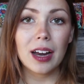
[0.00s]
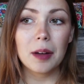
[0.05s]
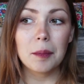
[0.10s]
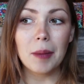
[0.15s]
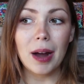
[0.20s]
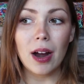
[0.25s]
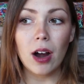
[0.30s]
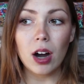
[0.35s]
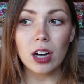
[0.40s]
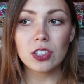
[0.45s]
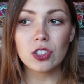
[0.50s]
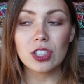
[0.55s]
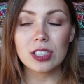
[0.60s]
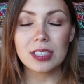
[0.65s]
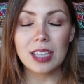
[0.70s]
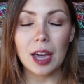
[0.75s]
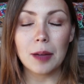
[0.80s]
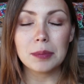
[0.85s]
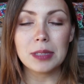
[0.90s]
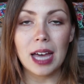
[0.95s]
my heart
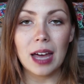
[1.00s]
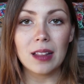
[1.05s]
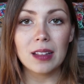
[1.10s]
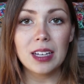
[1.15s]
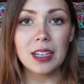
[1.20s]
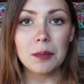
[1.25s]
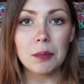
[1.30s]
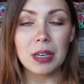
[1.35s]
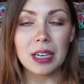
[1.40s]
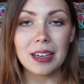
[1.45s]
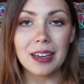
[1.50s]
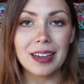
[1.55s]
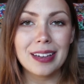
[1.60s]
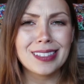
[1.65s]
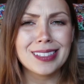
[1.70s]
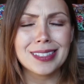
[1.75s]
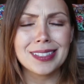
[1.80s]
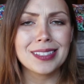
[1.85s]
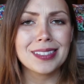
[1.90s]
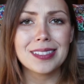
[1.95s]
just kept telling me
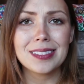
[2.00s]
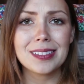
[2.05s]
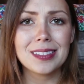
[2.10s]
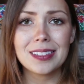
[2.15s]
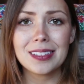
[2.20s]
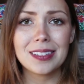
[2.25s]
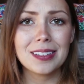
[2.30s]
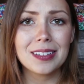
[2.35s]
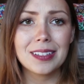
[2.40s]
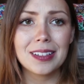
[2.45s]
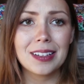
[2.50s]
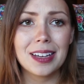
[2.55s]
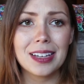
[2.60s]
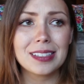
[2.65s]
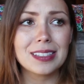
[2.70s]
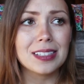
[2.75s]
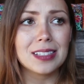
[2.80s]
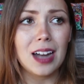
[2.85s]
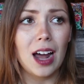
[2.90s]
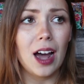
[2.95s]
it's
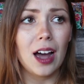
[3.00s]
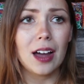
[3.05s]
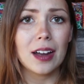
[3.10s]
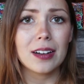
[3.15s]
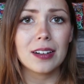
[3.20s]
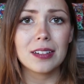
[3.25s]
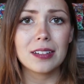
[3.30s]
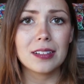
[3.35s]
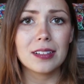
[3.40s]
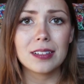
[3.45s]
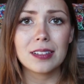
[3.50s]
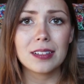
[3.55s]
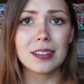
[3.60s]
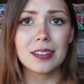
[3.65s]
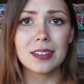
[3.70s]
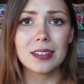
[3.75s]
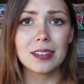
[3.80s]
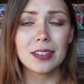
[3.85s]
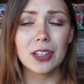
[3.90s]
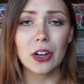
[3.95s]
it's not
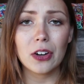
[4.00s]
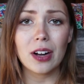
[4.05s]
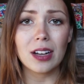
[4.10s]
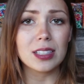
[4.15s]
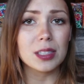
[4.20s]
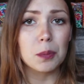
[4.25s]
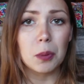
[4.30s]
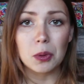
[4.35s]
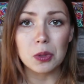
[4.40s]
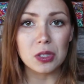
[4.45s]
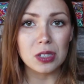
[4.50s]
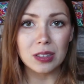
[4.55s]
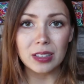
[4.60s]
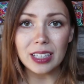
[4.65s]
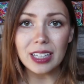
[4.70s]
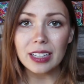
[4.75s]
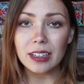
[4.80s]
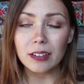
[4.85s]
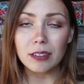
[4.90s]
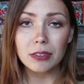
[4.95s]
you're not supposed to
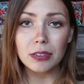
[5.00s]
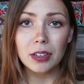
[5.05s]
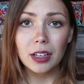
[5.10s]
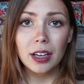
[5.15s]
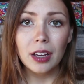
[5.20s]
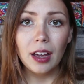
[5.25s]
leave.